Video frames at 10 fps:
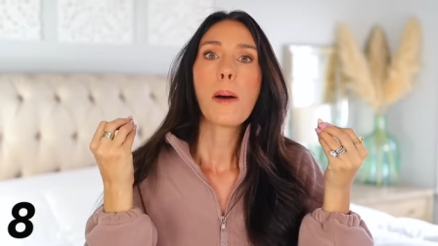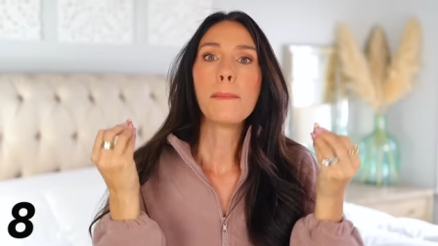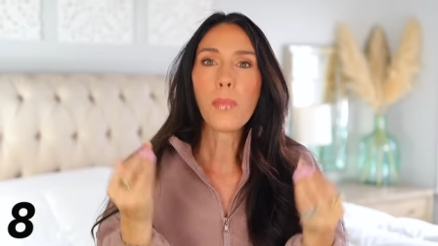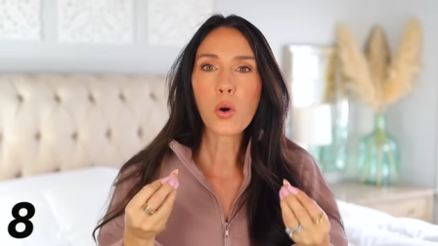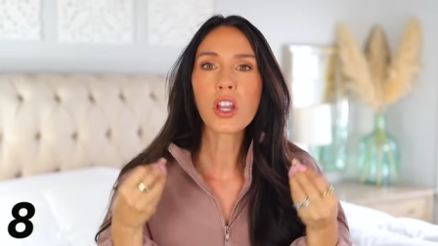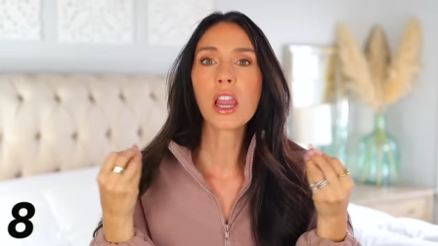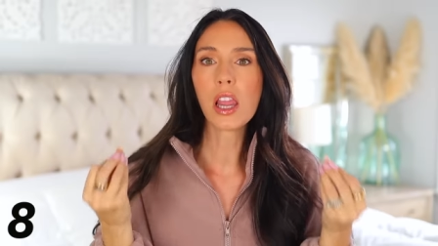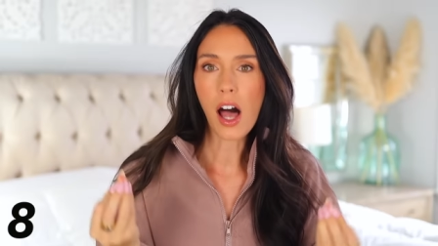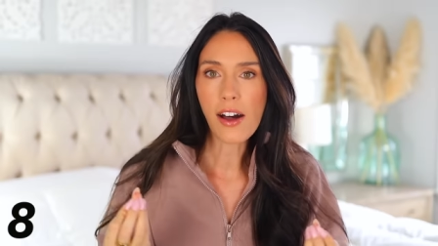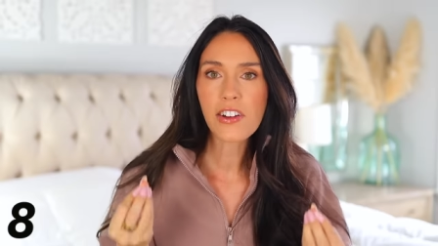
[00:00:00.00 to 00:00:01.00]
molten
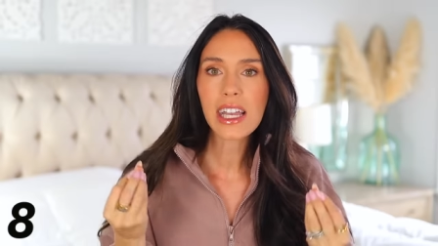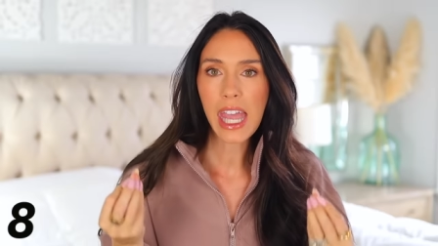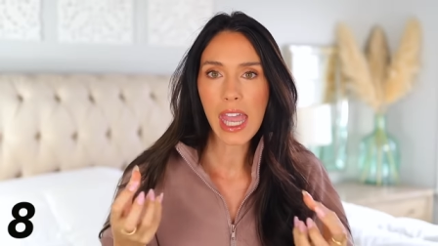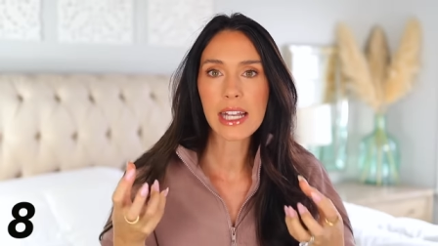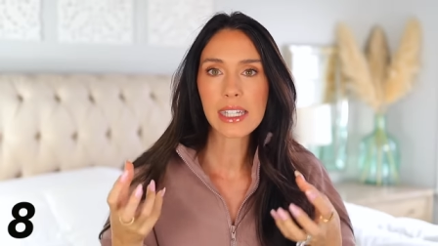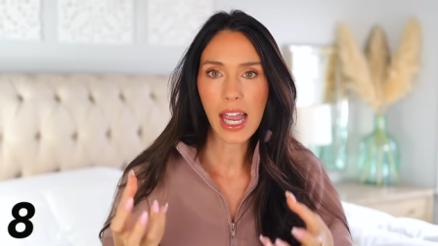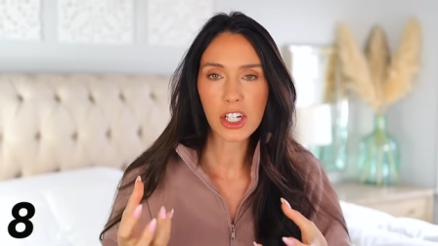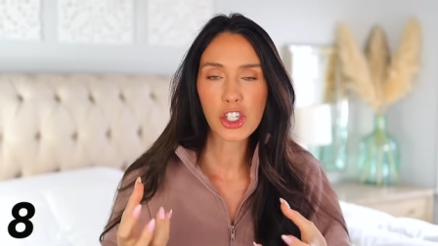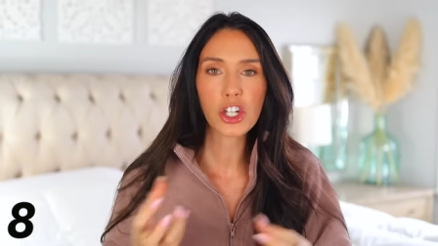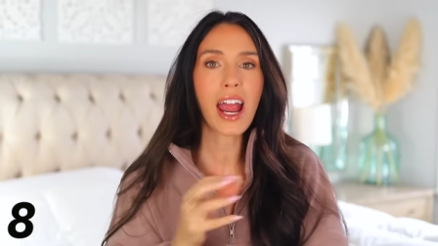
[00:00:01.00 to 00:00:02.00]
lava cake
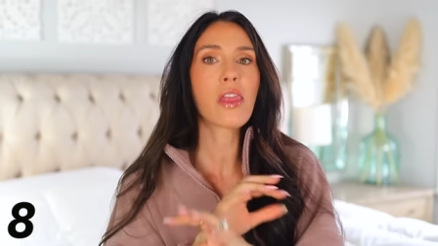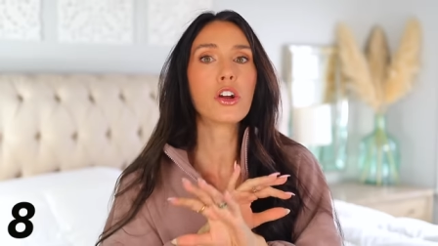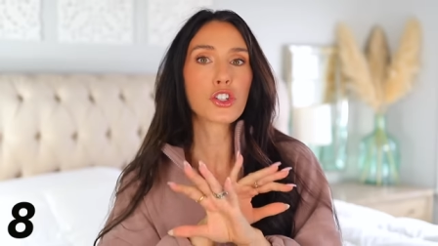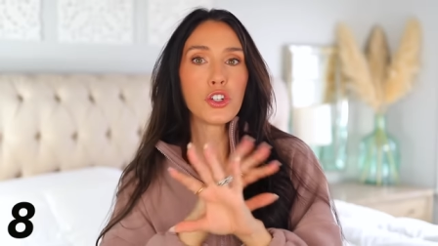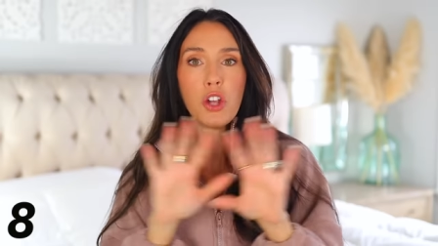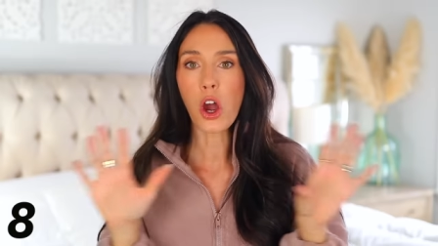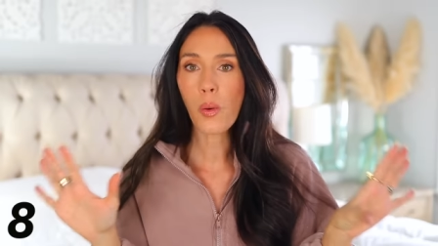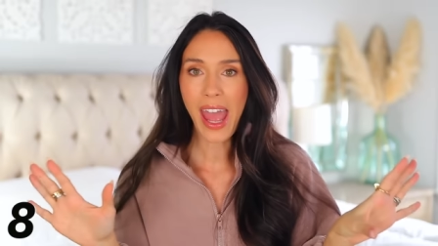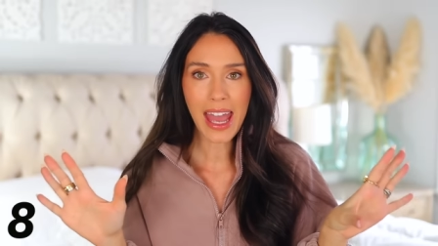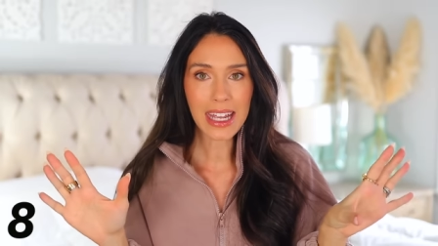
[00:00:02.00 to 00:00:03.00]
texture and there's no
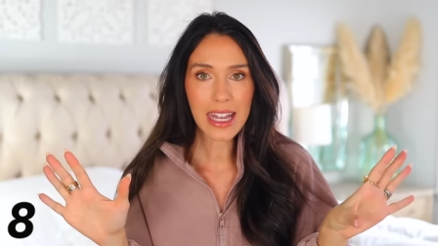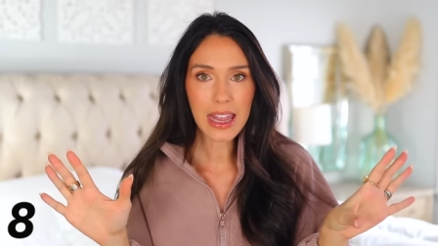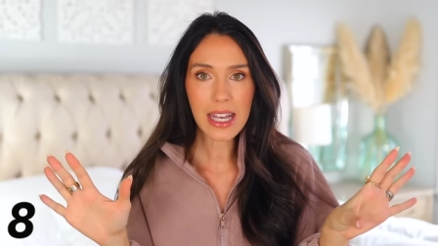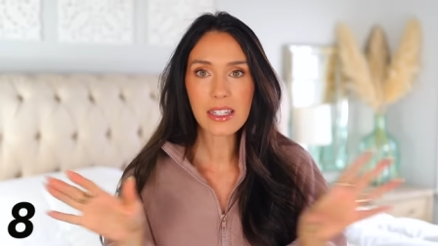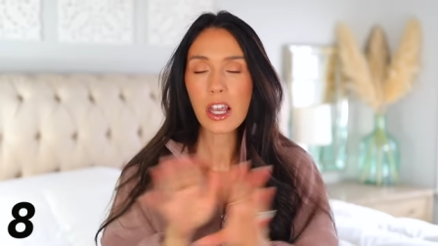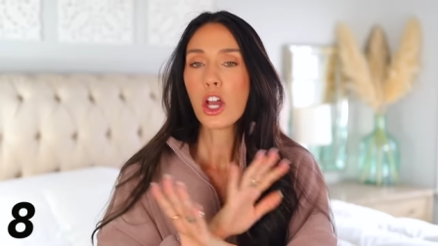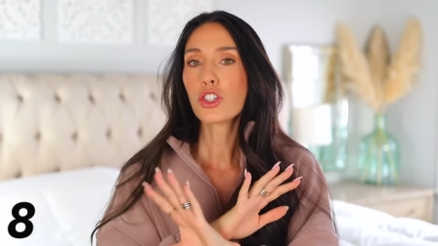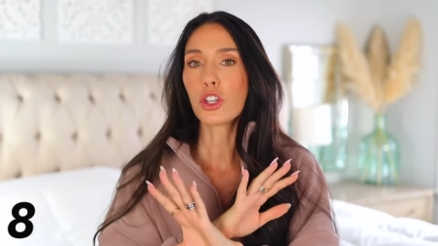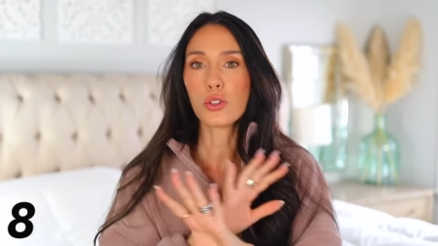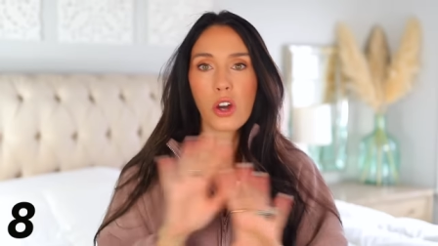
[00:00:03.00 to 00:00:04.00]
egg in this.
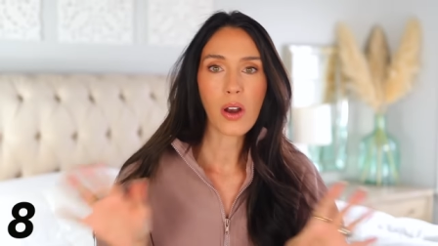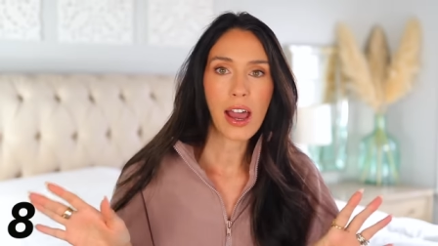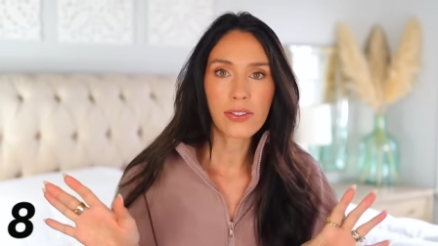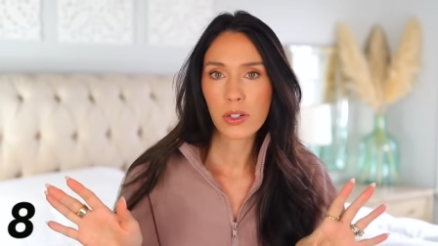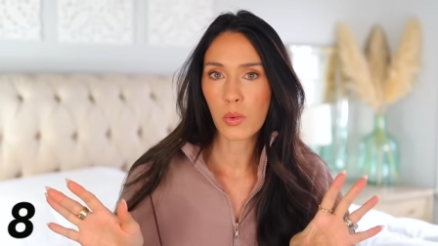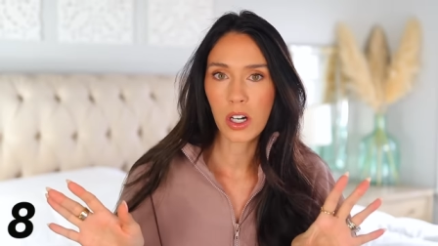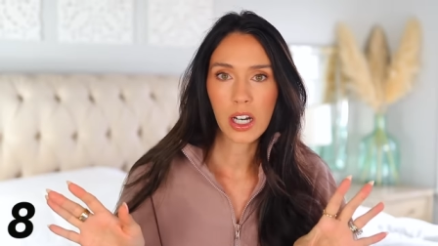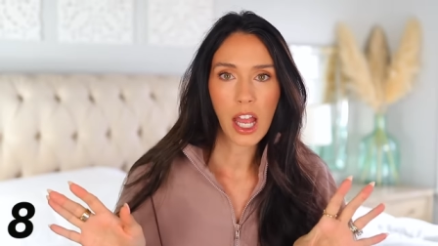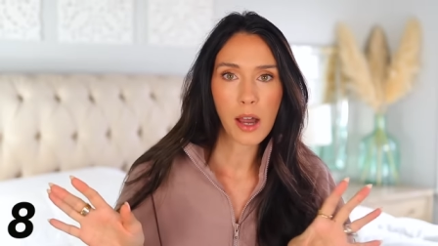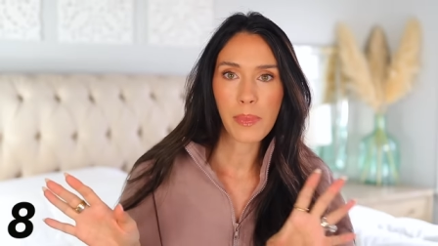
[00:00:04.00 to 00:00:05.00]
So you don't have to
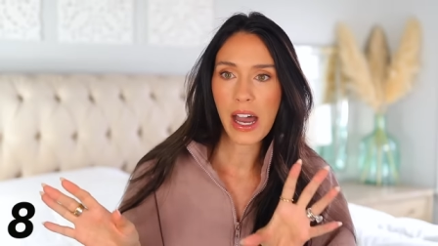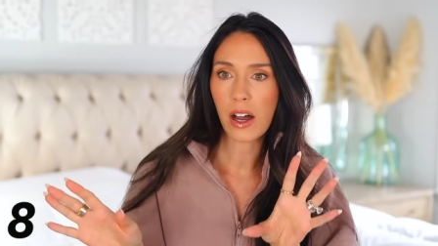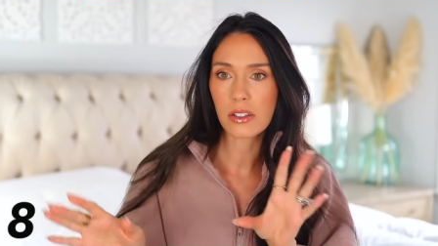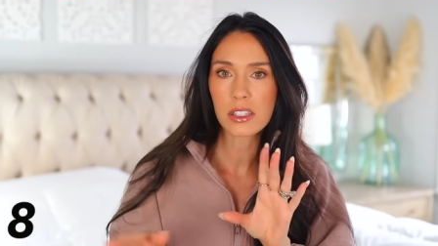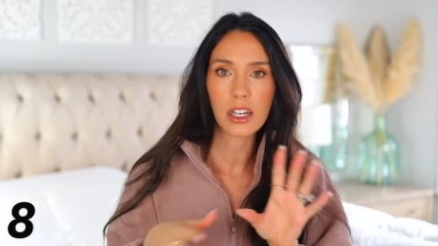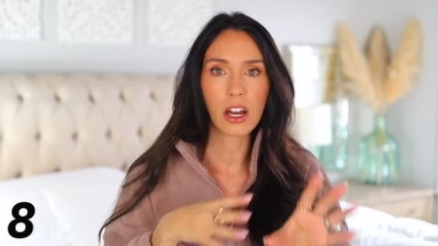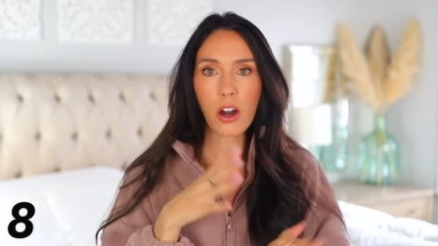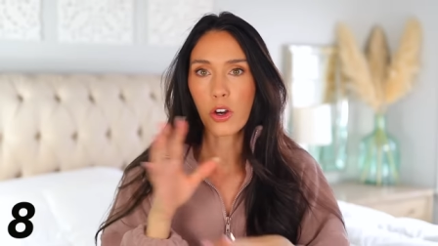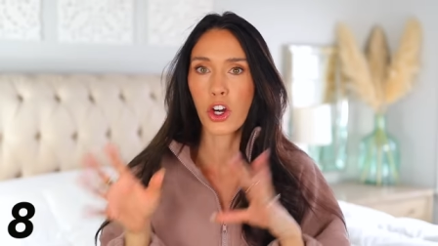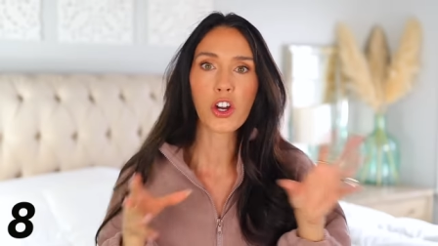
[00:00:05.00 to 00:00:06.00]
worry about, you
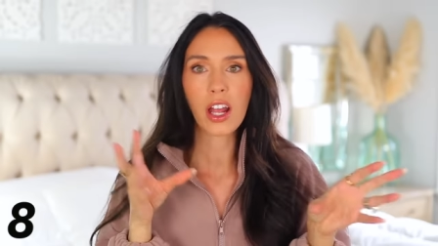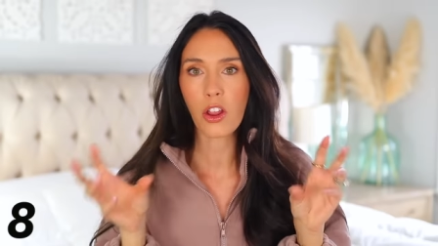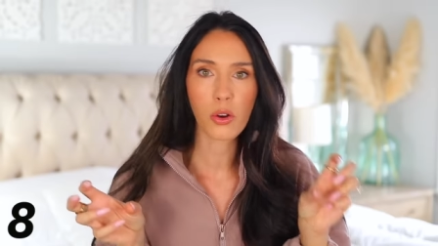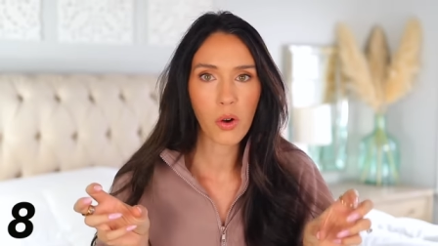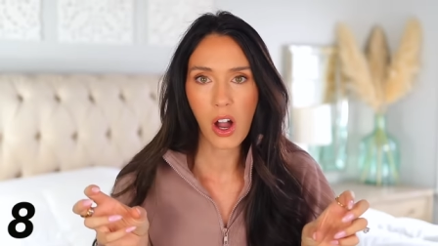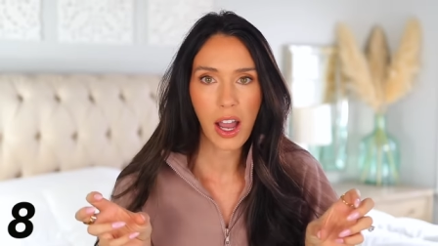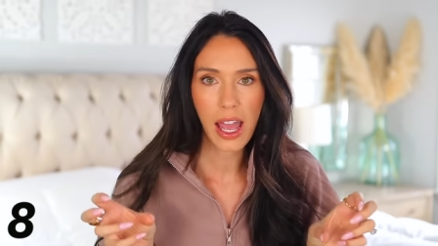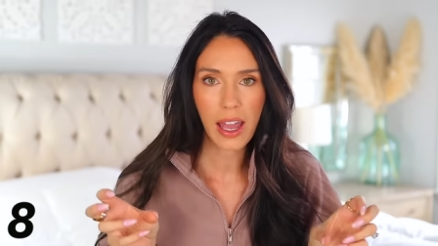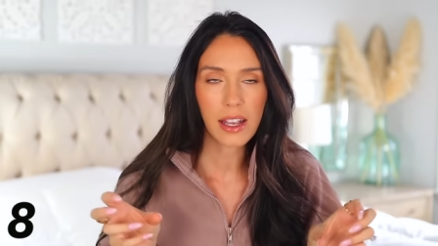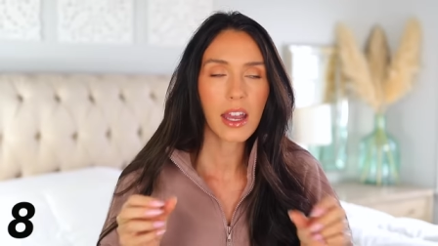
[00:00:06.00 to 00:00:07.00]
know, cooking the raw
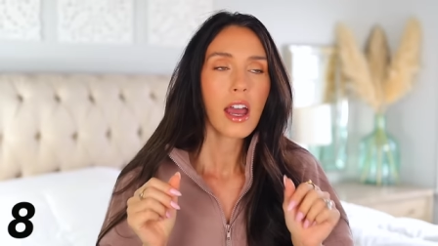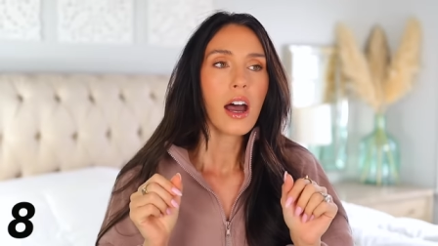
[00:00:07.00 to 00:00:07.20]
egg.